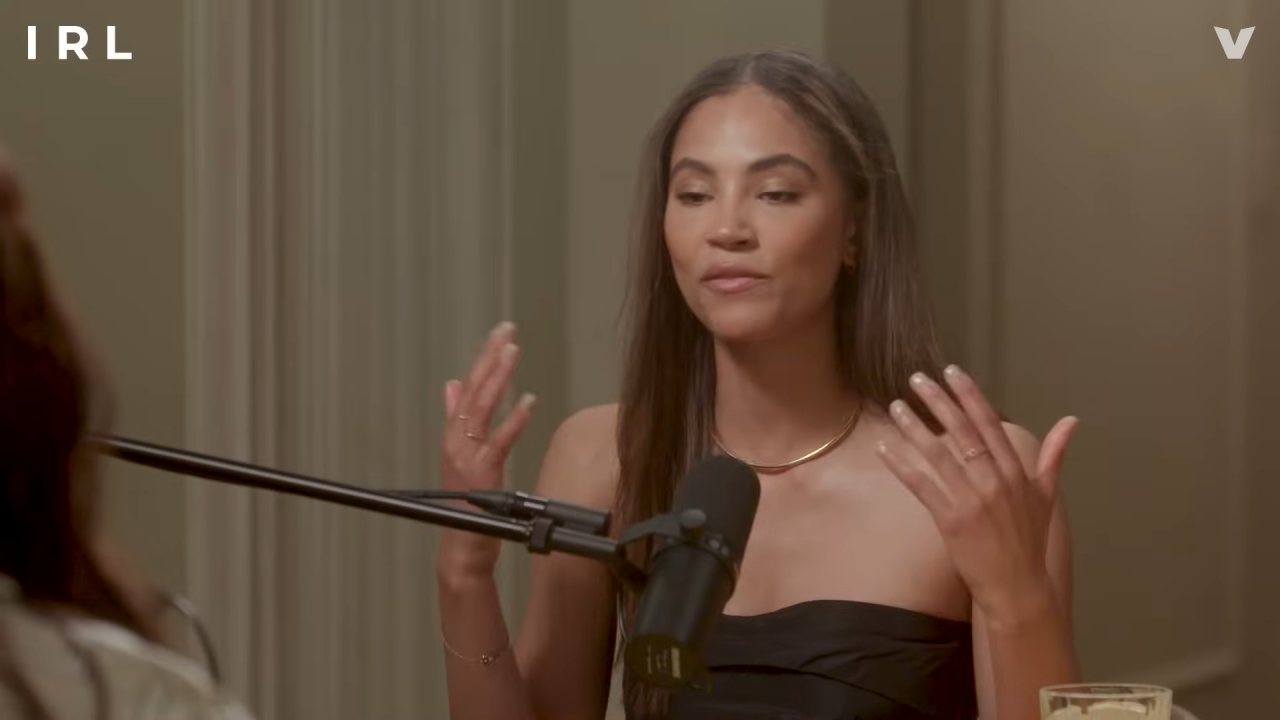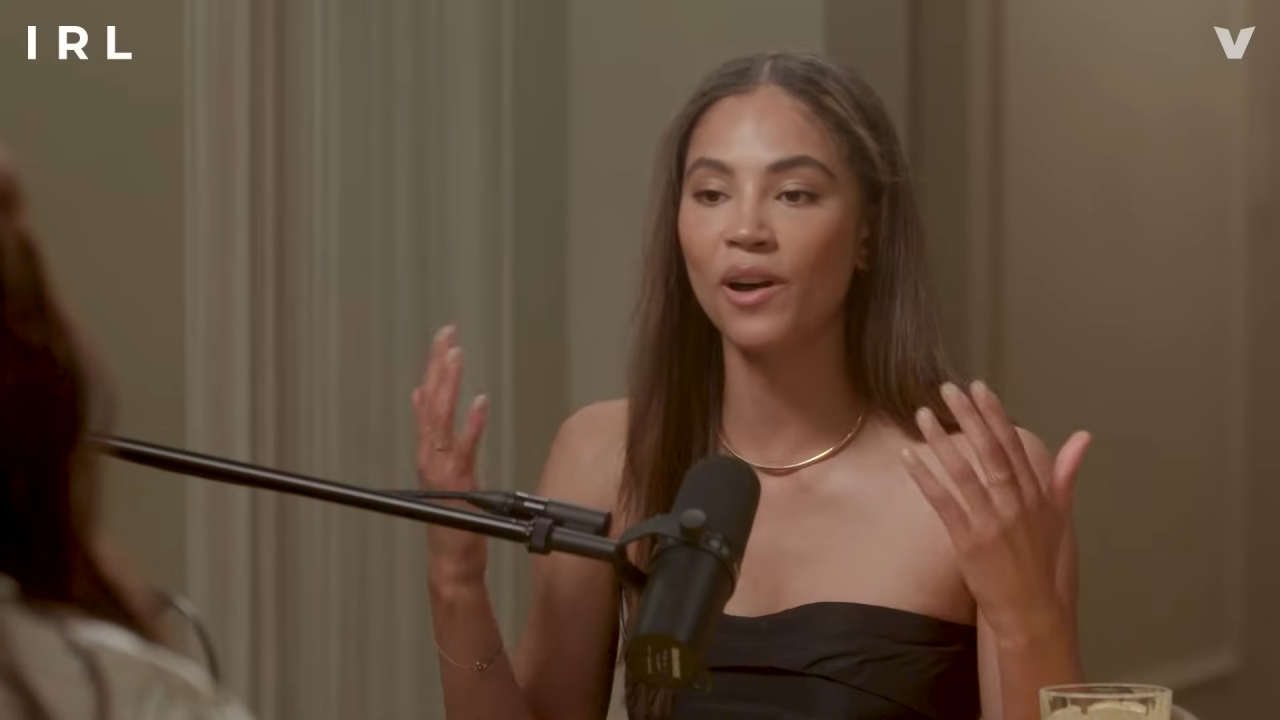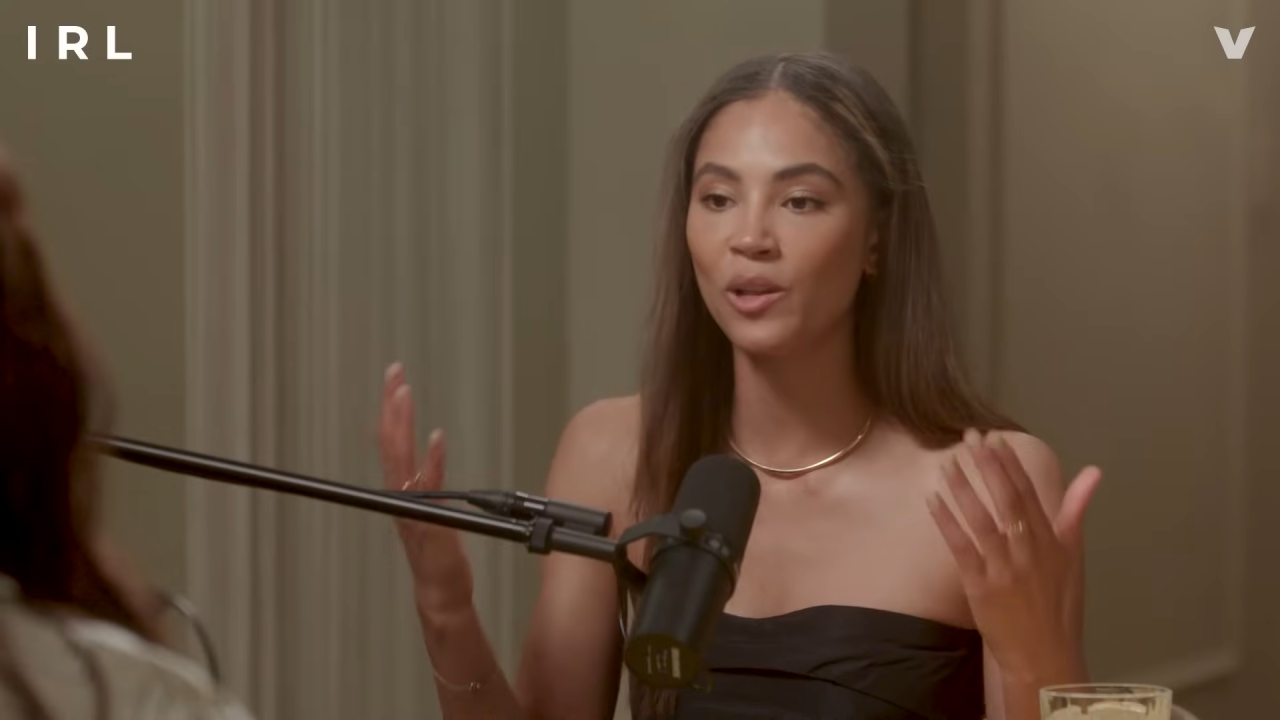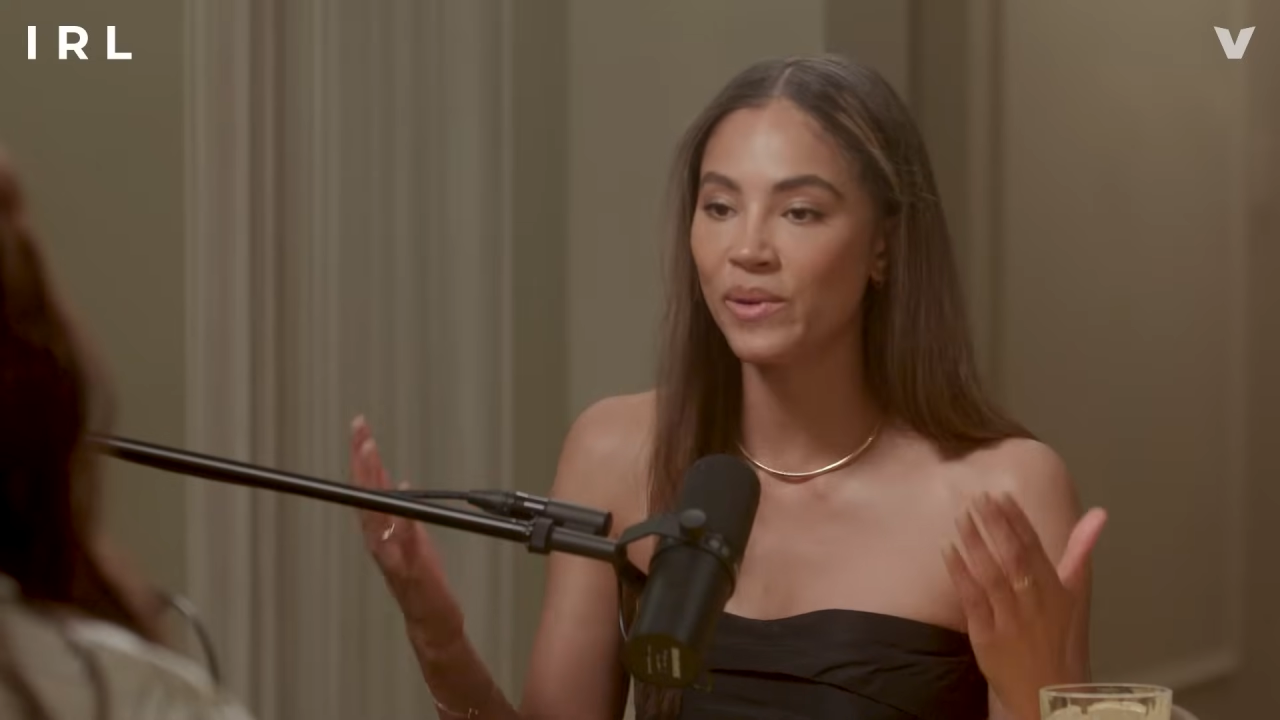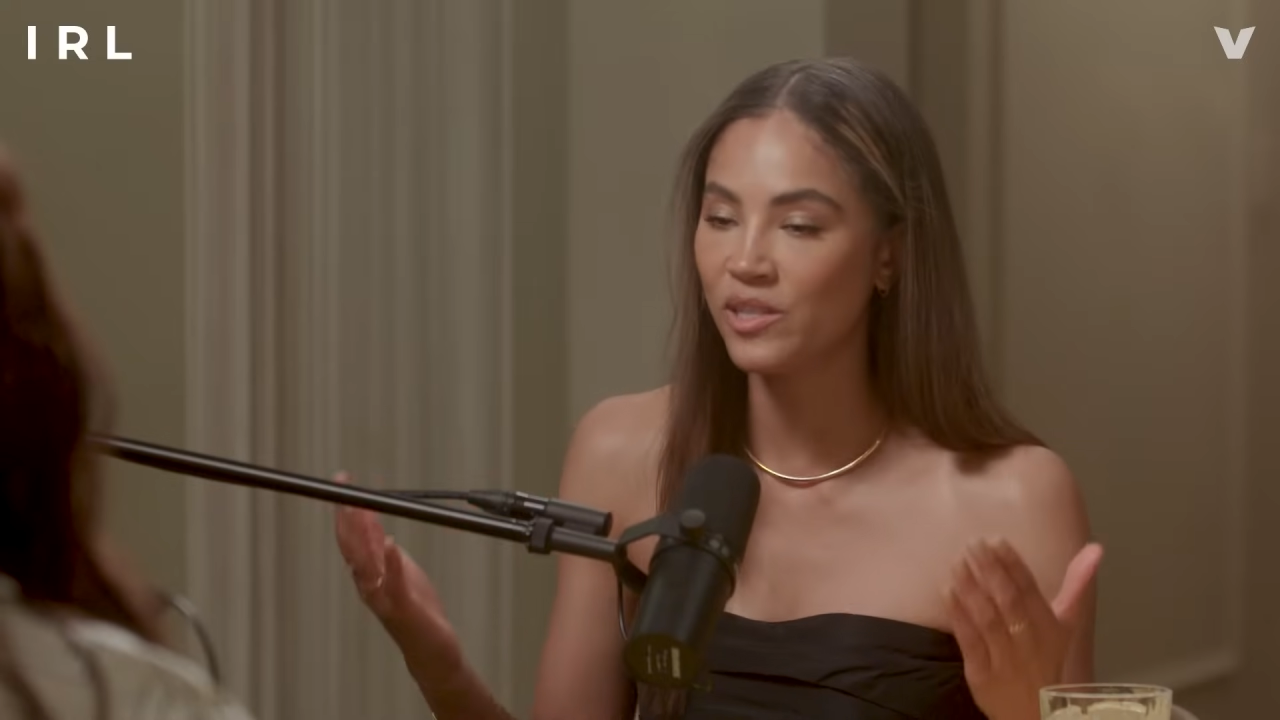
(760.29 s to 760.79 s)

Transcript: to follow